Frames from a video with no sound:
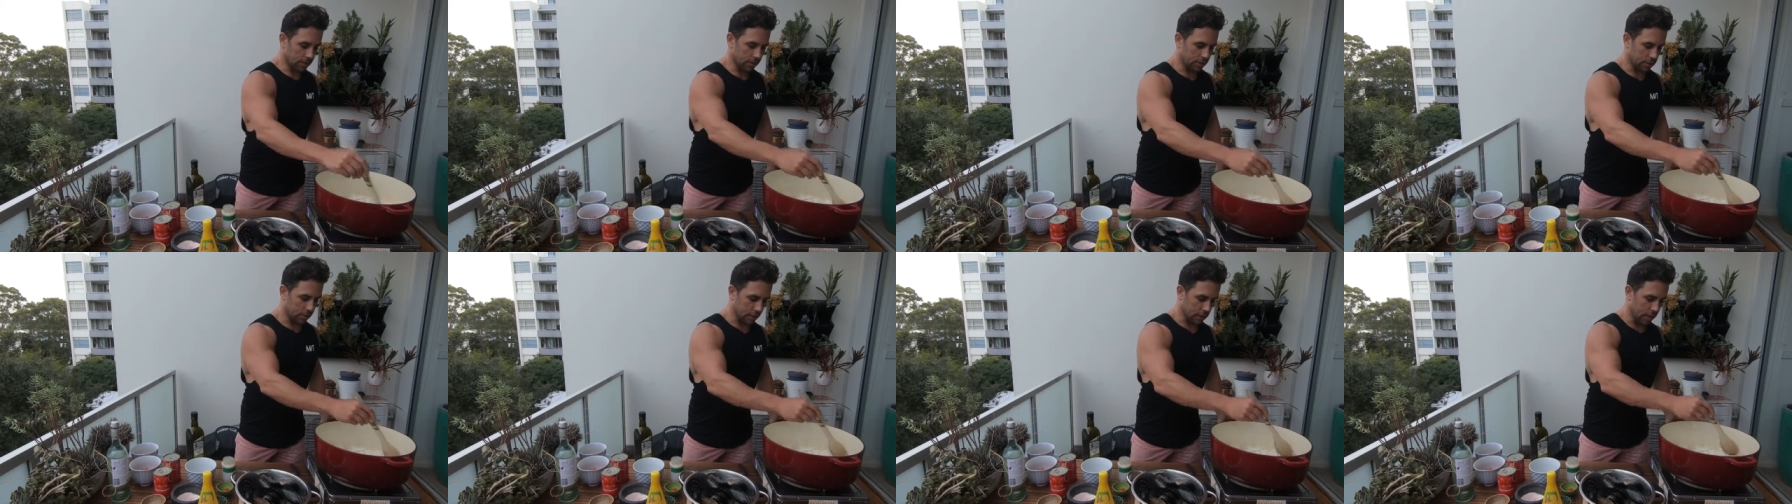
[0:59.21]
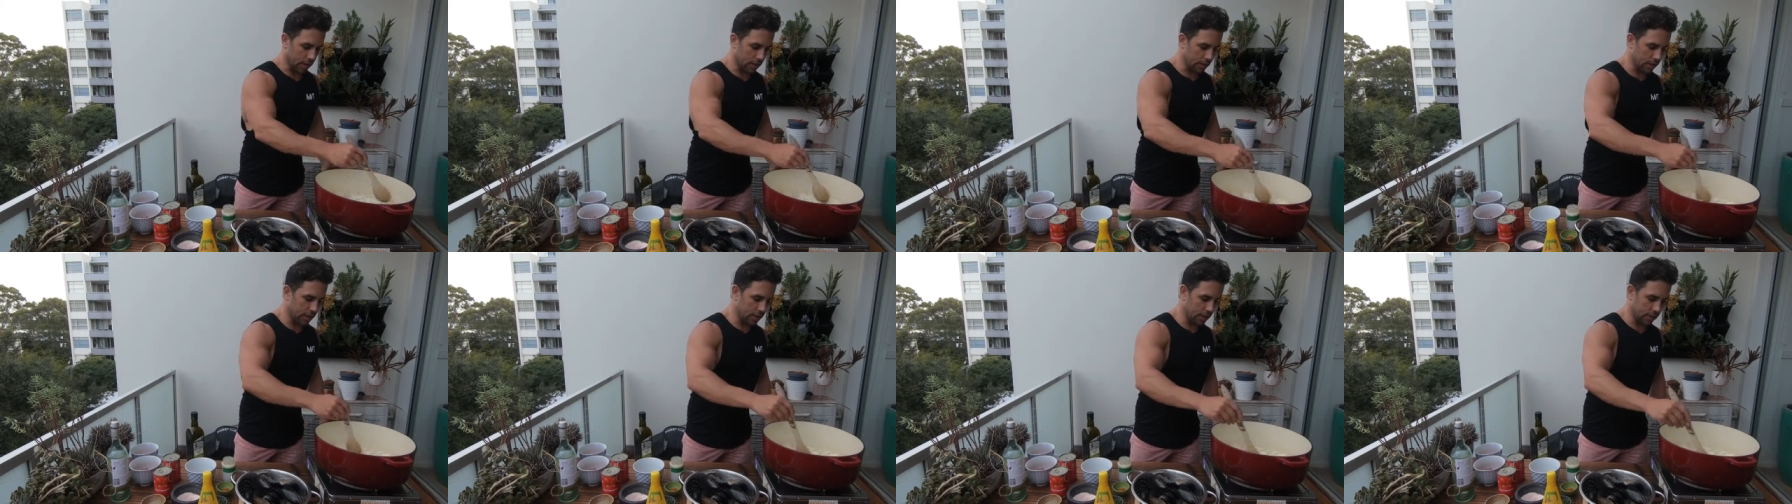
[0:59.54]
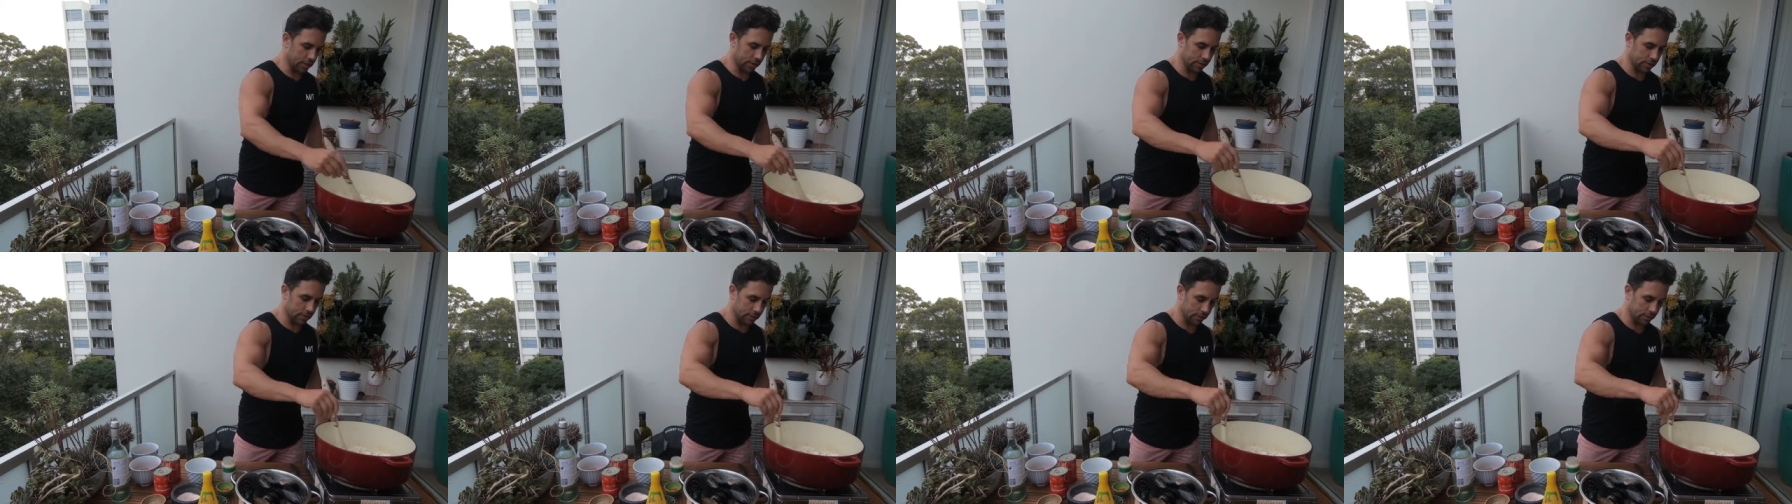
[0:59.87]
some
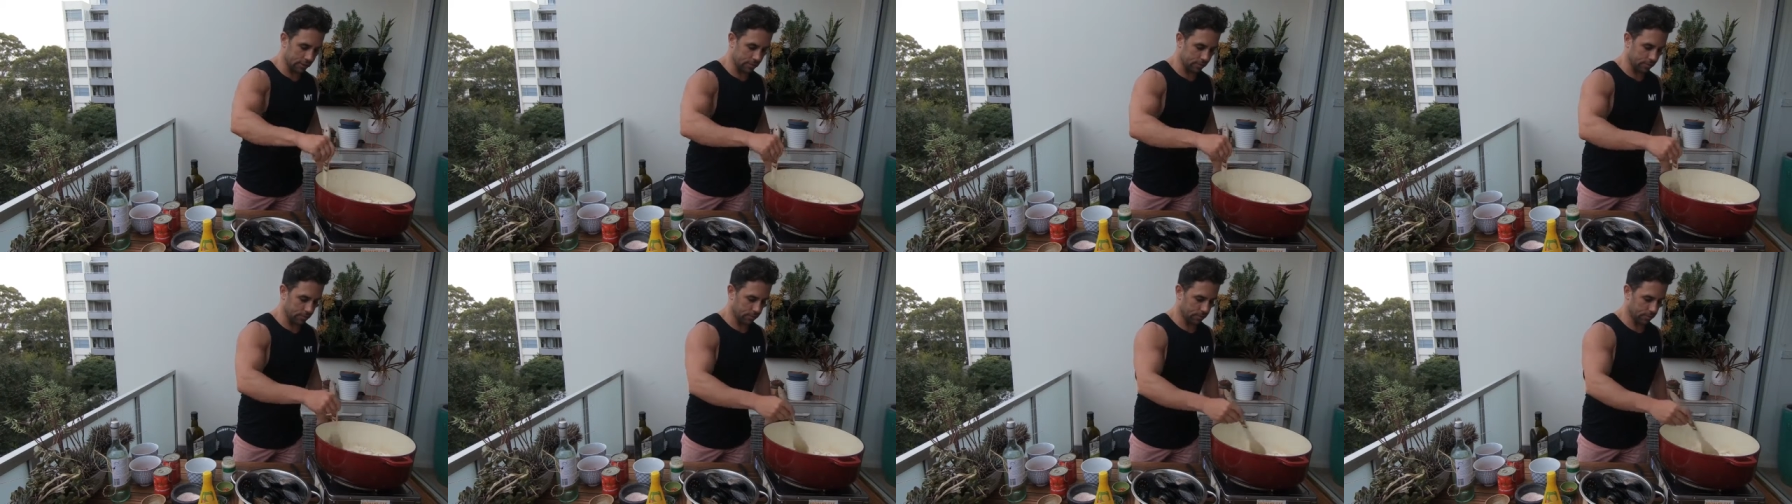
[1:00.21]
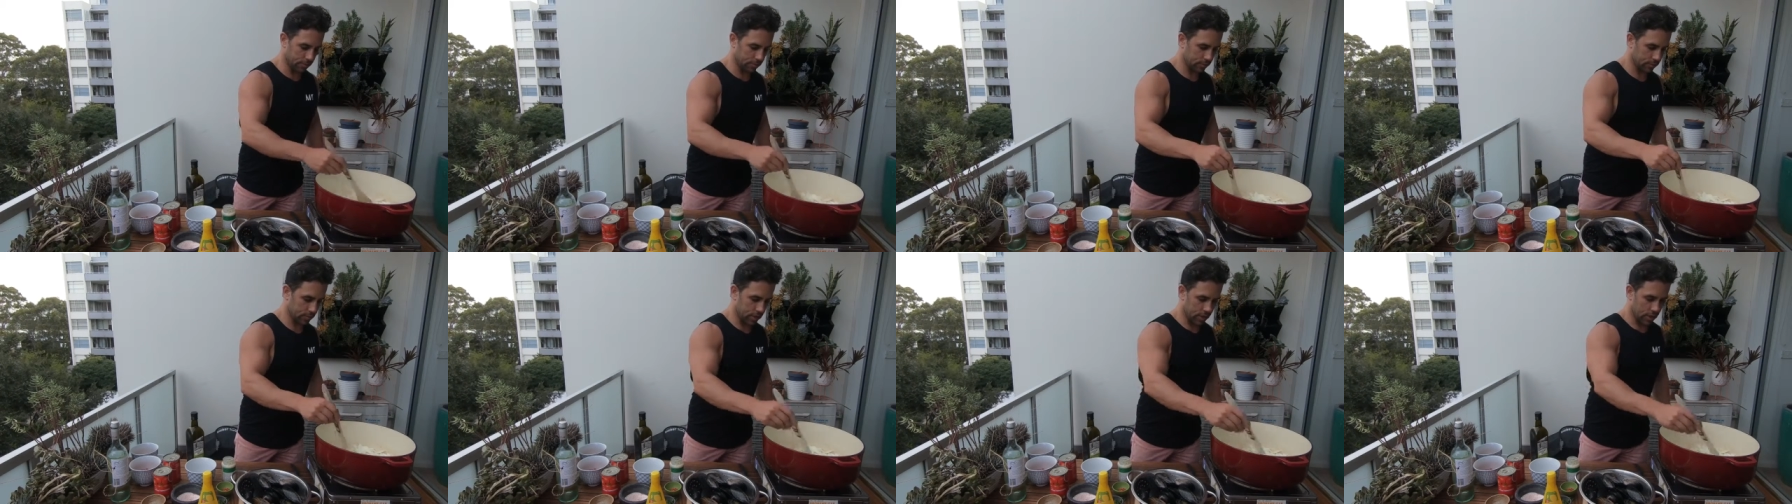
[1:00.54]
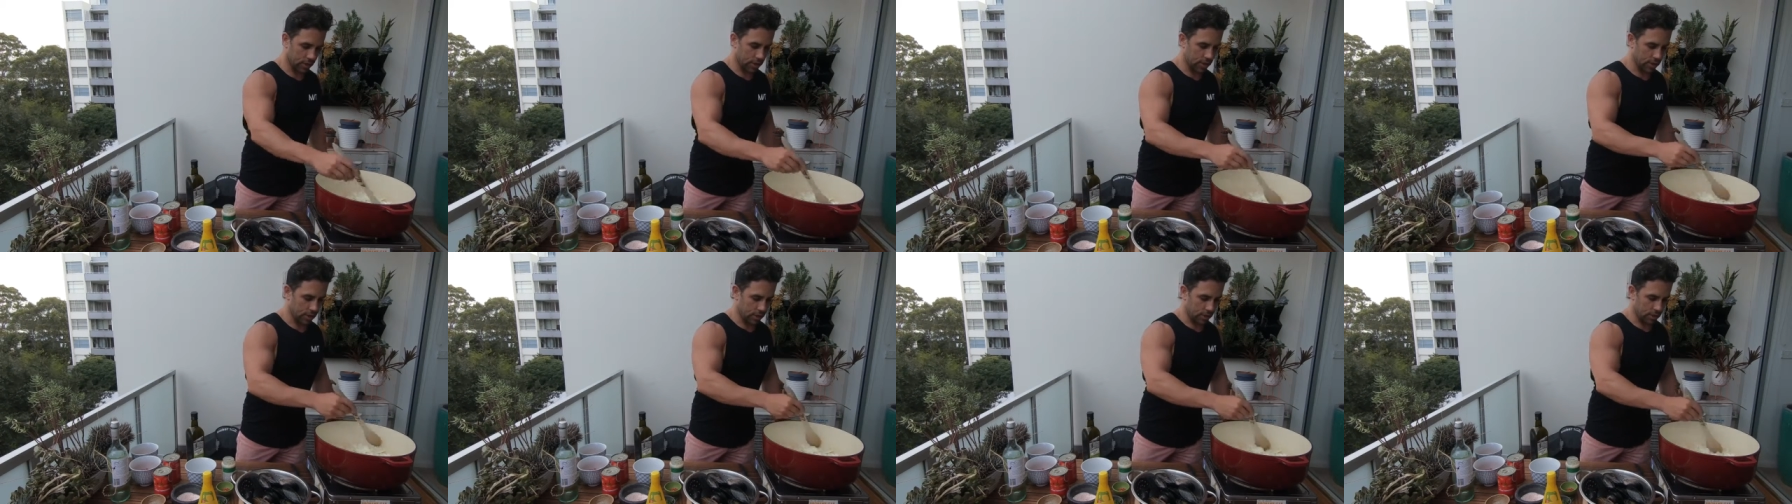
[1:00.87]
onions.
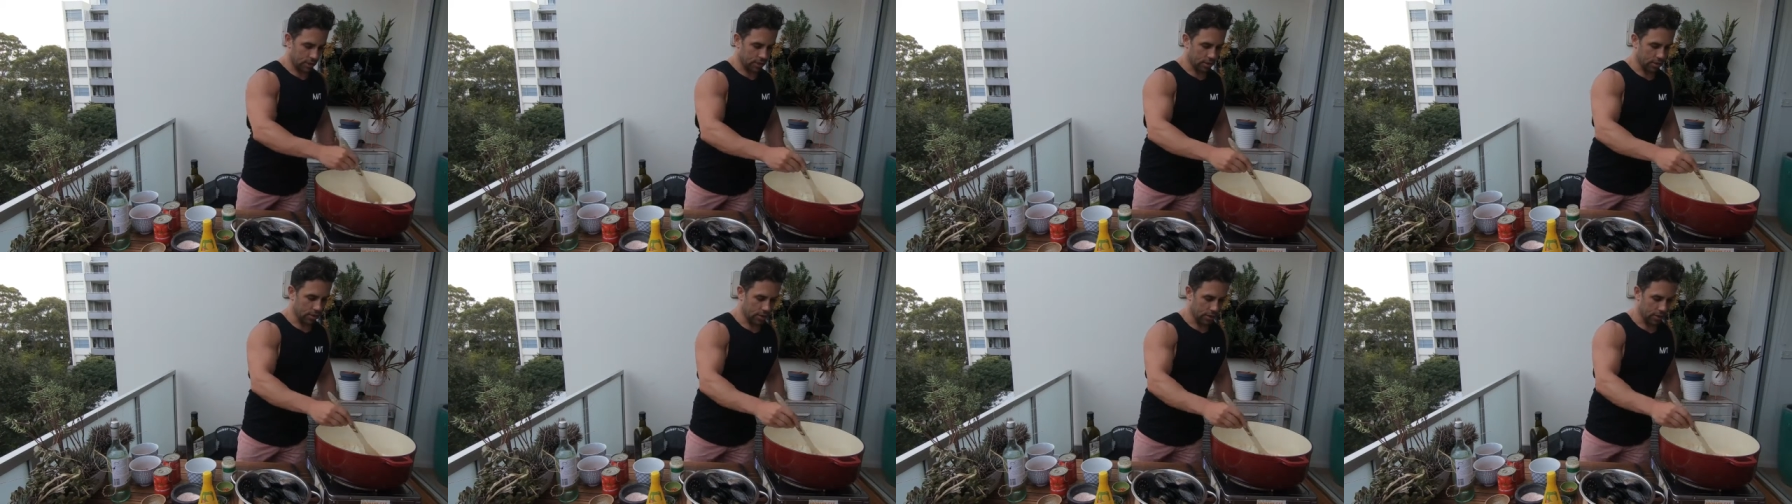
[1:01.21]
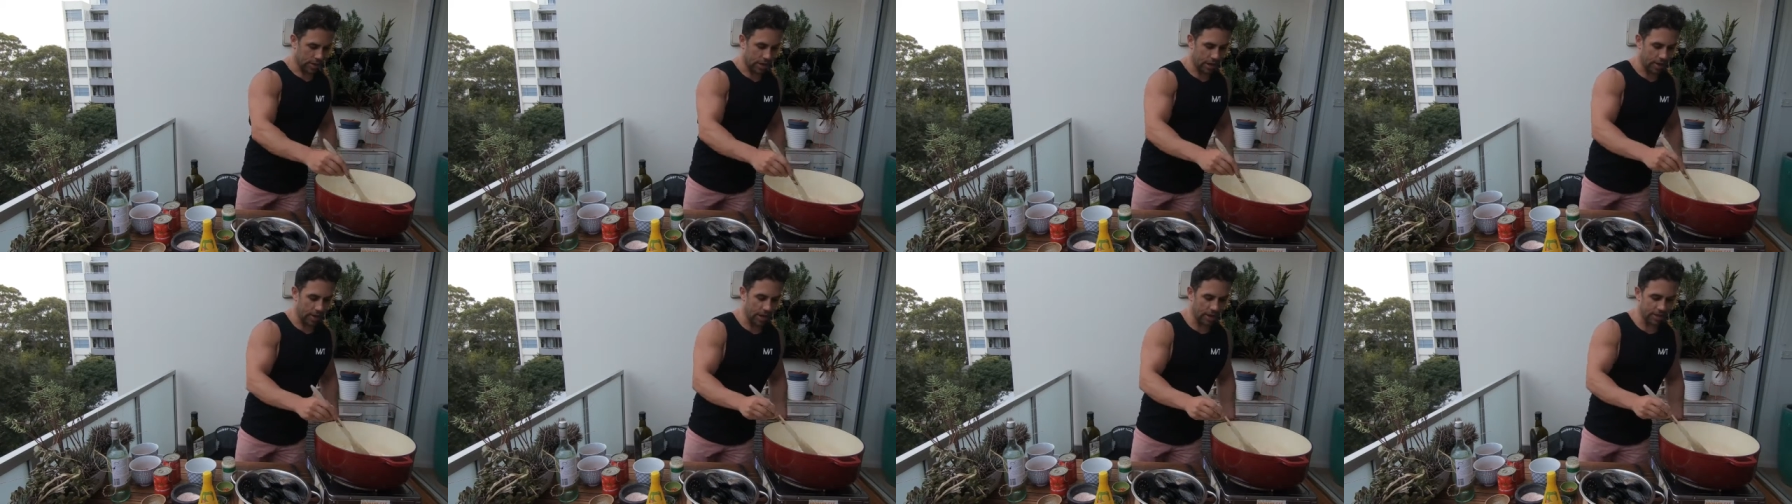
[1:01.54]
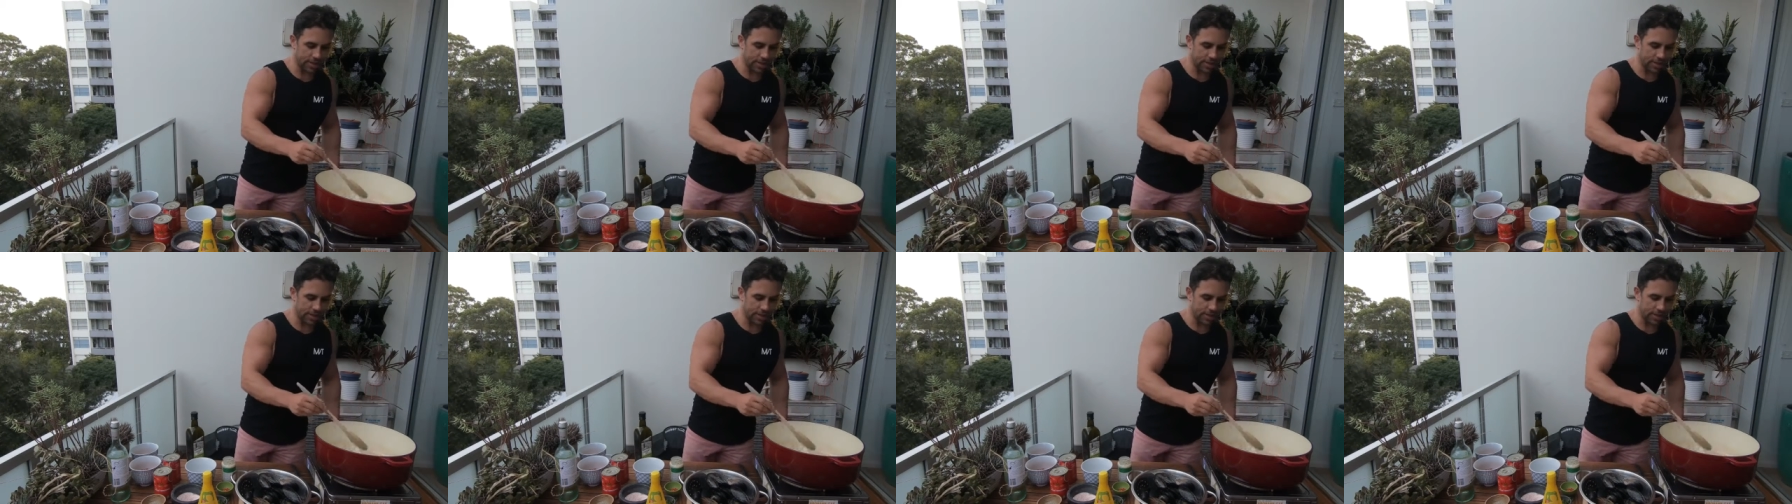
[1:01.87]
Now,